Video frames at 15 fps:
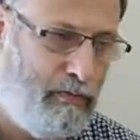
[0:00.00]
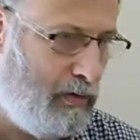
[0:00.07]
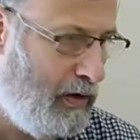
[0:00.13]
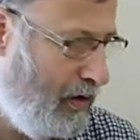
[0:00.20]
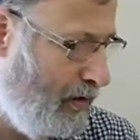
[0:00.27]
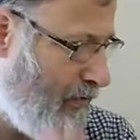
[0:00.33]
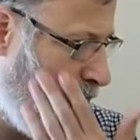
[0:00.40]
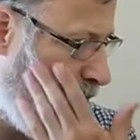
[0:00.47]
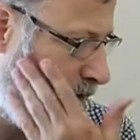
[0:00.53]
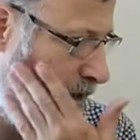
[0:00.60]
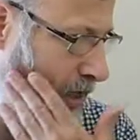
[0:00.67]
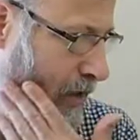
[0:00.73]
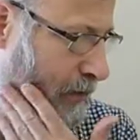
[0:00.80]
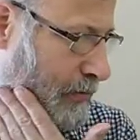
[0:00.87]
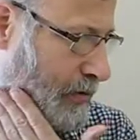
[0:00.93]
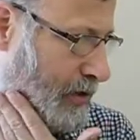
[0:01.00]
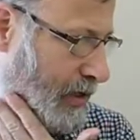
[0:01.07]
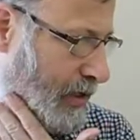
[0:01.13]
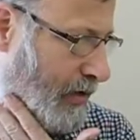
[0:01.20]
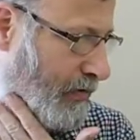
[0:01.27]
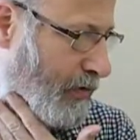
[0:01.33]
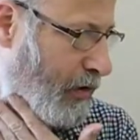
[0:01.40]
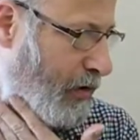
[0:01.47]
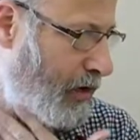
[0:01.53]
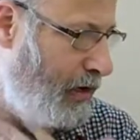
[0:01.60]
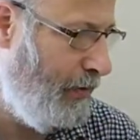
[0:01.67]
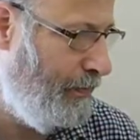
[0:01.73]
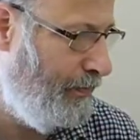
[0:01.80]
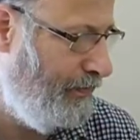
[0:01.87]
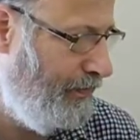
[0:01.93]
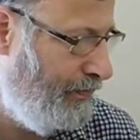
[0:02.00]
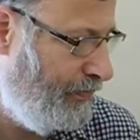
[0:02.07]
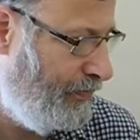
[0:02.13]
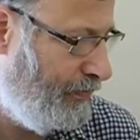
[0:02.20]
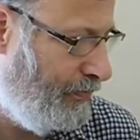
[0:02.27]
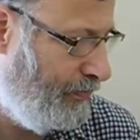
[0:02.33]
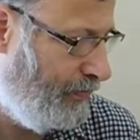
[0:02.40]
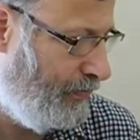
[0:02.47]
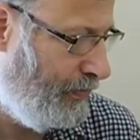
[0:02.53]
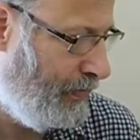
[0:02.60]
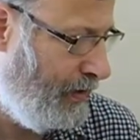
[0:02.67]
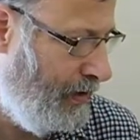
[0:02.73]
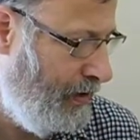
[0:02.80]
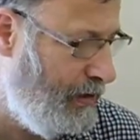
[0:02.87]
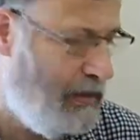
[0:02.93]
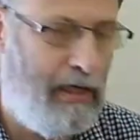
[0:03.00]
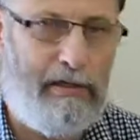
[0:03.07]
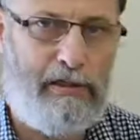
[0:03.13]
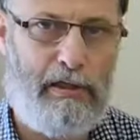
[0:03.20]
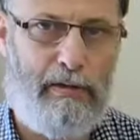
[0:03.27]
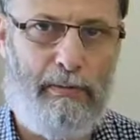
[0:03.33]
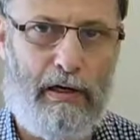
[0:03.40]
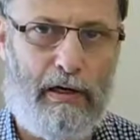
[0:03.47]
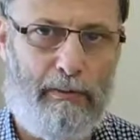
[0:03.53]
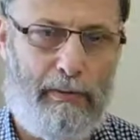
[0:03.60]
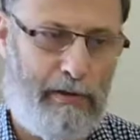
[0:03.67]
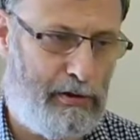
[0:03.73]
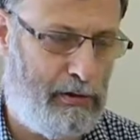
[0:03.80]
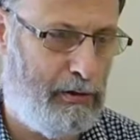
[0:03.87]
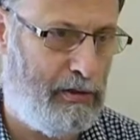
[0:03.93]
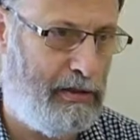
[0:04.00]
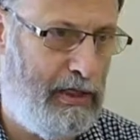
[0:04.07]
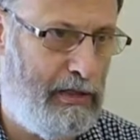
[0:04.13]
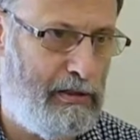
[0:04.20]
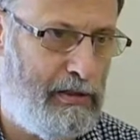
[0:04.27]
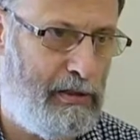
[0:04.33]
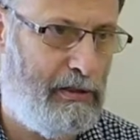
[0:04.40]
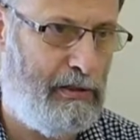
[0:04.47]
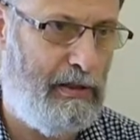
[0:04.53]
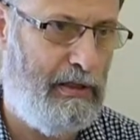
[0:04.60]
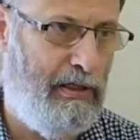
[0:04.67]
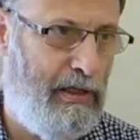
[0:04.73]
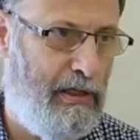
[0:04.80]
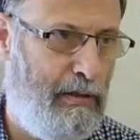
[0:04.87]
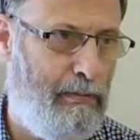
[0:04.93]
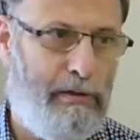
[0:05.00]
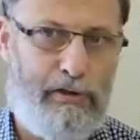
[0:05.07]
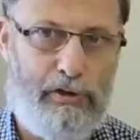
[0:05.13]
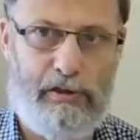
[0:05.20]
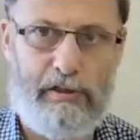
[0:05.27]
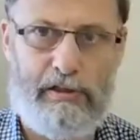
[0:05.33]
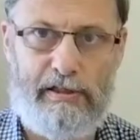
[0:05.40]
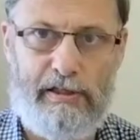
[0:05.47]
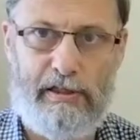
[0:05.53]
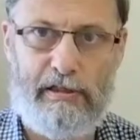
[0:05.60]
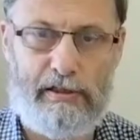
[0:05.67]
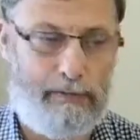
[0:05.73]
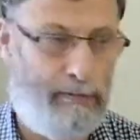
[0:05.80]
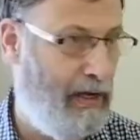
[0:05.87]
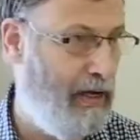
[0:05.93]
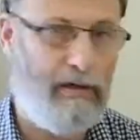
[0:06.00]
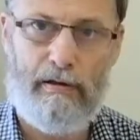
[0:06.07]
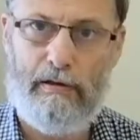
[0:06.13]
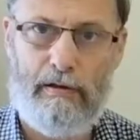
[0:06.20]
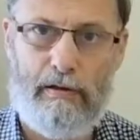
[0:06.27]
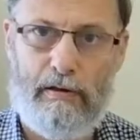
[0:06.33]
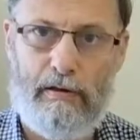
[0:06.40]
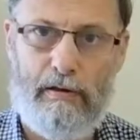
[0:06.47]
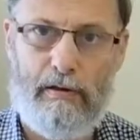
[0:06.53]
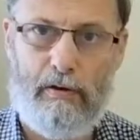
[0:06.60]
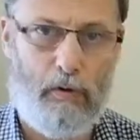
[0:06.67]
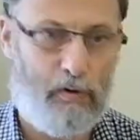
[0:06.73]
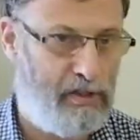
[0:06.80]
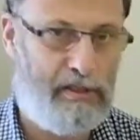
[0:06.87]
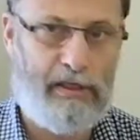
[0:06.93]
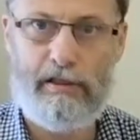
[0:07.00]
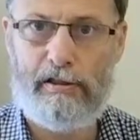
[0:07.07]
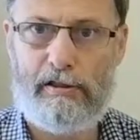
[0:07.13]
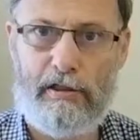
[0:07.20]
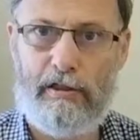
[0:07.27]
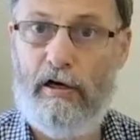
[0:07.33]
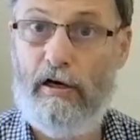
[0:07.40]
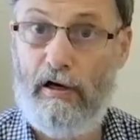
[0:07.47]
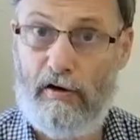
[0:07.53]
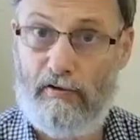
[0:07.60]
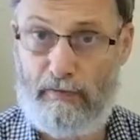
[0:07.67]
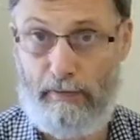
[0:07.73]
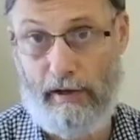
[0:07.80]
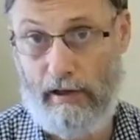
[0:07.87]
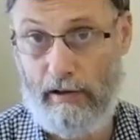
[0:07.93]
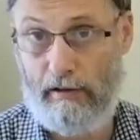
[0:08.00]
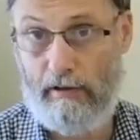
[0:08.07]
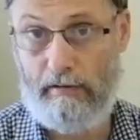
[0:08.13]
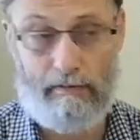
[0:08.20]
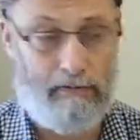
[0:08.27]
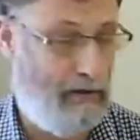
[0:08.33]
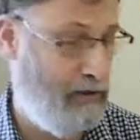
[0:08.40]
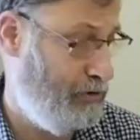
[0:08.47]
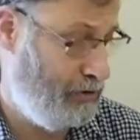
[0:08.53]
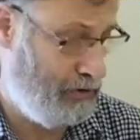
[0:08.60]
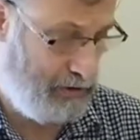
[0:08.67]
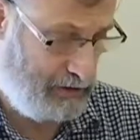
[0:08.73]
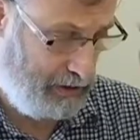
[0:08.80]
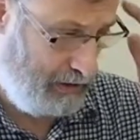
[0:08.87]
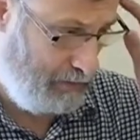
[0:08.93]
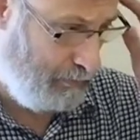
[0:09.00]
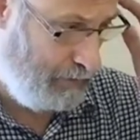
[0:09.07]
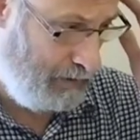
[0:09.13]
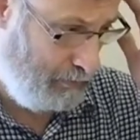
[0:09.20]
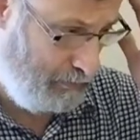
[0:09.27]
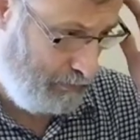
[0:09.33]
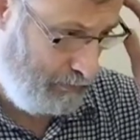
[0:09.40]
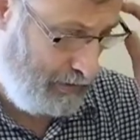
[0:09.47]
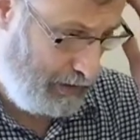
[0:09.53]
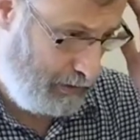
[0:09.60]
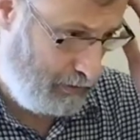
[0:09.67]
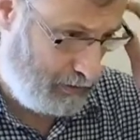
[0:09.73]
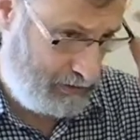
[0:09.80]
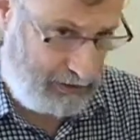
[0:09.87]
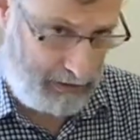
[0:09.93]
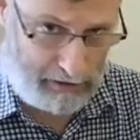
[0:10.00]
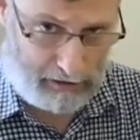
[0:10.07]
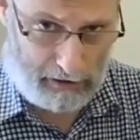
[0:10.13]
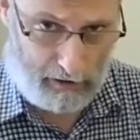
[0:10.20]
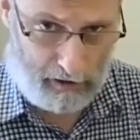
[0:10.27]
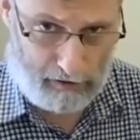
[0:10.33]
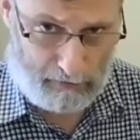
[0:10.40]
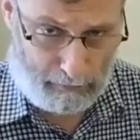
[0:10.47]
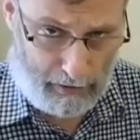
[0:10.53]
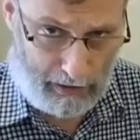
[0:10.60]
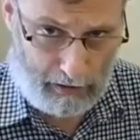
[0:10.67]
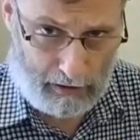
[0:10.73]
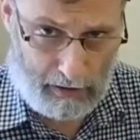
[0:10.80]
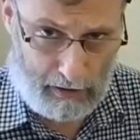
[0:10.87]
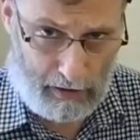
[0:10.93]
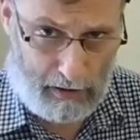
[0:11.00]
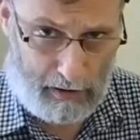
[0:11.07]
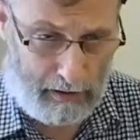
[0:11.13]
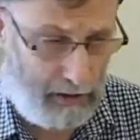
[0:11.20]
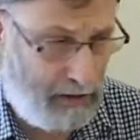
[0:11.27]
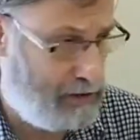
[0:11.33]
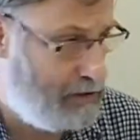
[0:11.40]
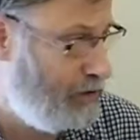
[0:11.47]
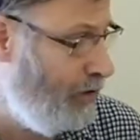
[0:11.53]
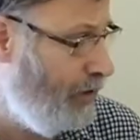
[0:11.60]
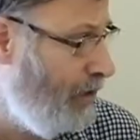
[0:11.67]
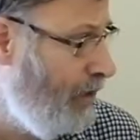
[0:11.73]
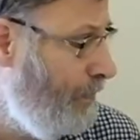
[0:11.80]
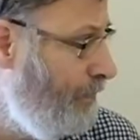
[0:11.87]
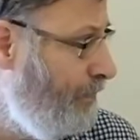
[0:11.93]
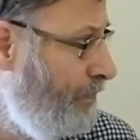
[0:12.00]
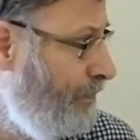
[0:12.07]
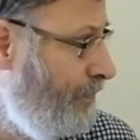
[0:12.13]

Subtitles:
I've got cameras that they've got an 80 megapixel sensor and the image is 6 meg, or 6.5 meg I should say. My Nikon 6.5 meg, and that's got an